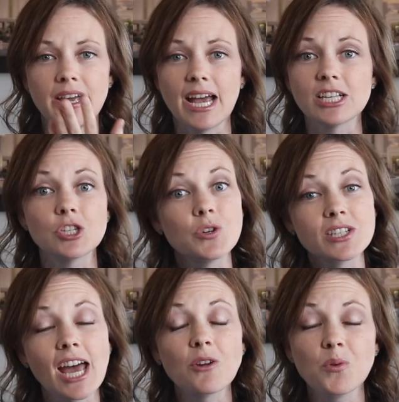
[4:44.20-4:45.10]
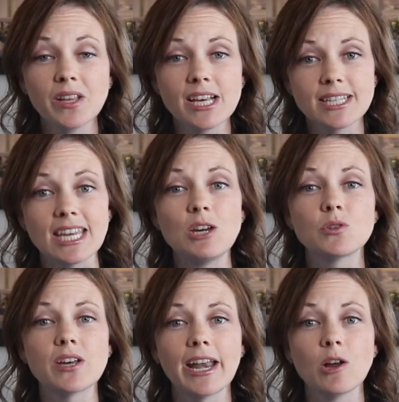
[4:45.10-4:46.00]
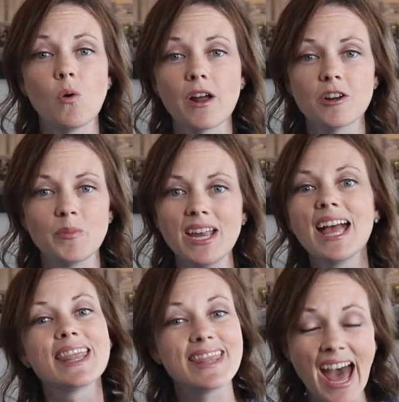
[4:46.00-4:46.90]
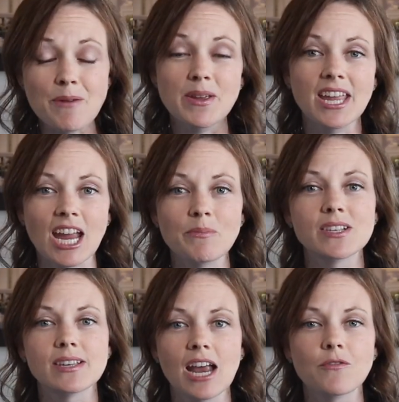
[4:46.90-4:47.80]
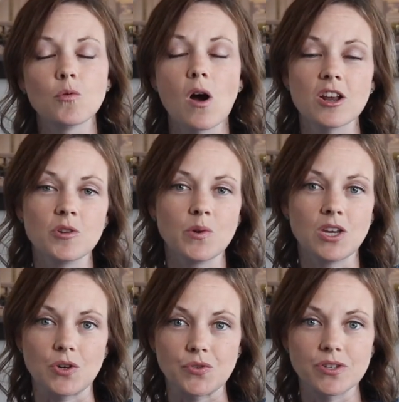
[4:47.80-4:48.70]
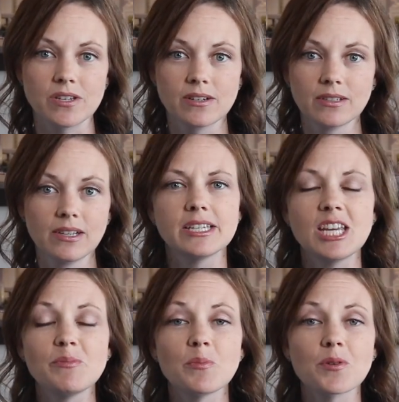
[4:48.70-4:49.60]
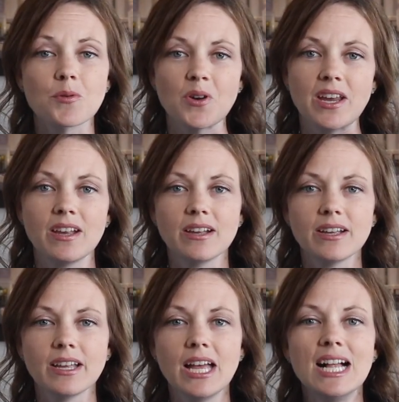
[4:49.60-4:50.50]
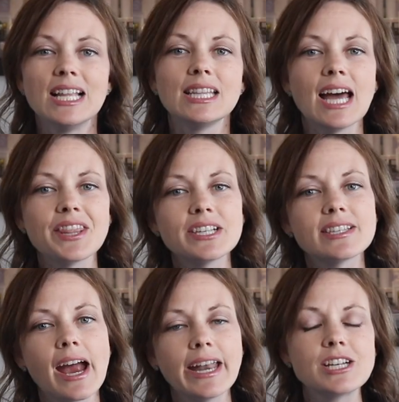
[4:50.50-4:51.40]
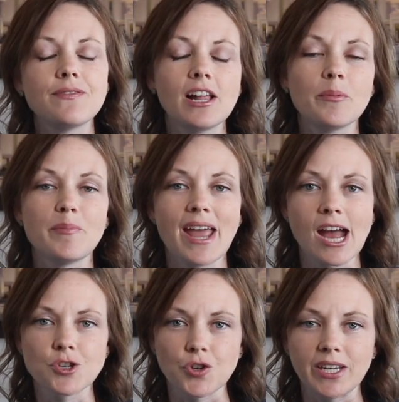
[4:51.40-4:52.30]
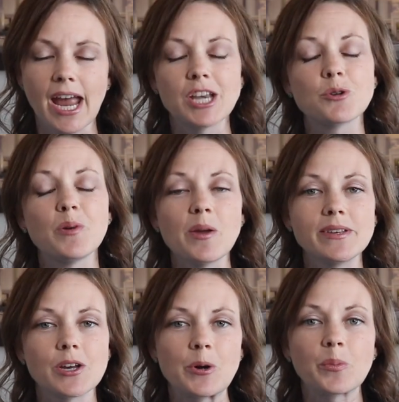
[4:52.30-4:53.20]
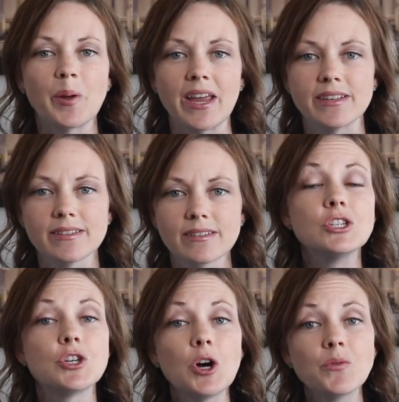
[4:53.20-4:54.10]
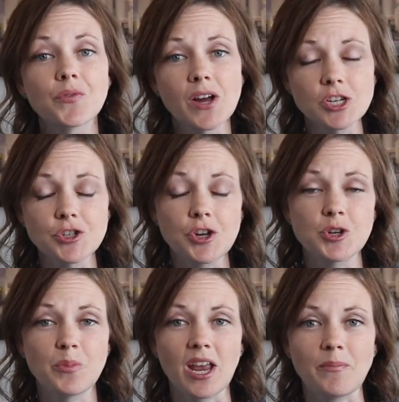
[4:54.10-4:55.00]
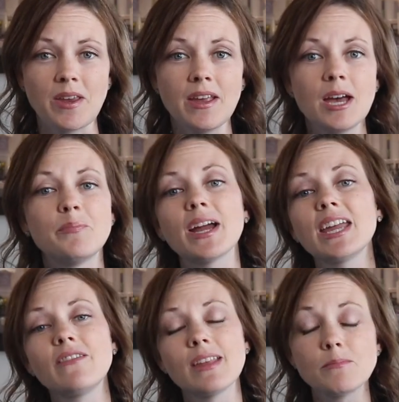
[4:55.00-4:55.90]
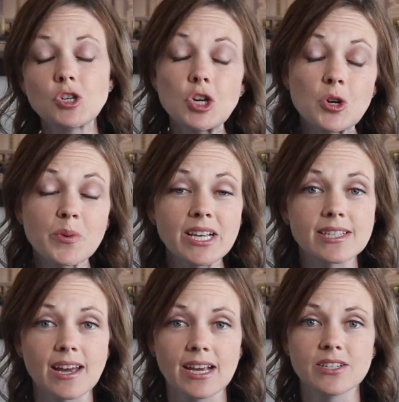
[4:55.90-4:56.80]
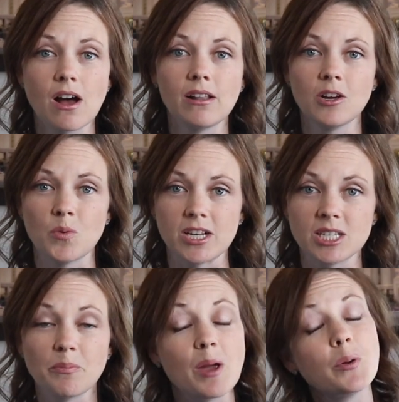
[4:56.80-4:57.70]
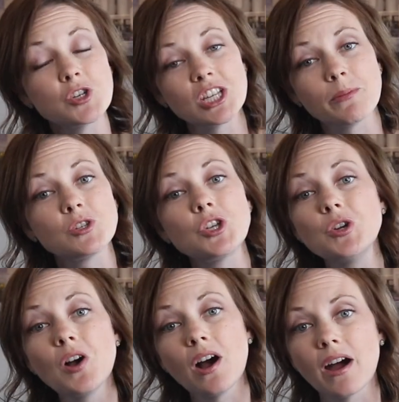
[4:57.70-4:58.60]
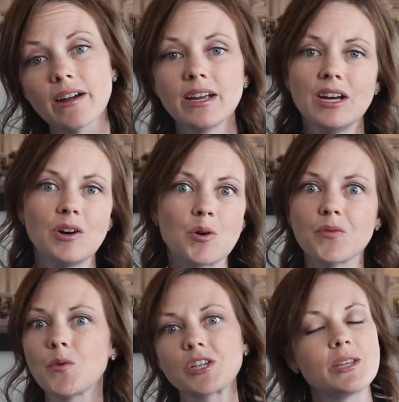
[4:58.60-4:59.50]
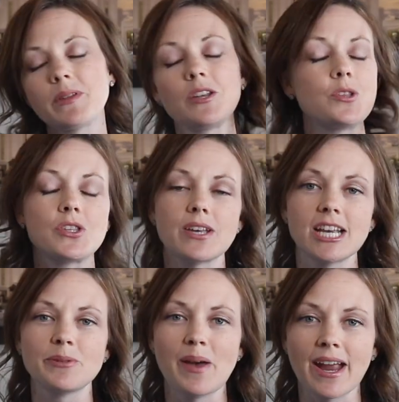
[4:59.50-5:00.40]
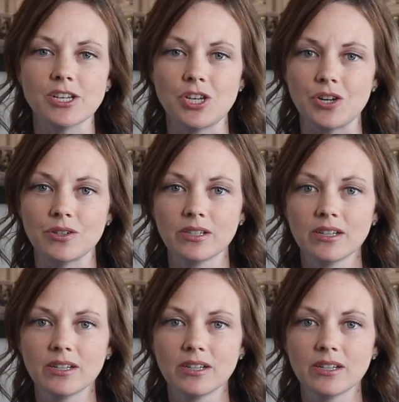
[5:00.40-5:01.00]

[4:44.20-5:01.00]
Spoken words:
As soon as I realized that he was signing water to me, that became the sign for water that we used. Tip number 3, let the signing develop naturally at your baby's own pace. Don't frustrate your baby by giving them too many signs all at once, by pushing them too hard or forcing them to do the signs back to you.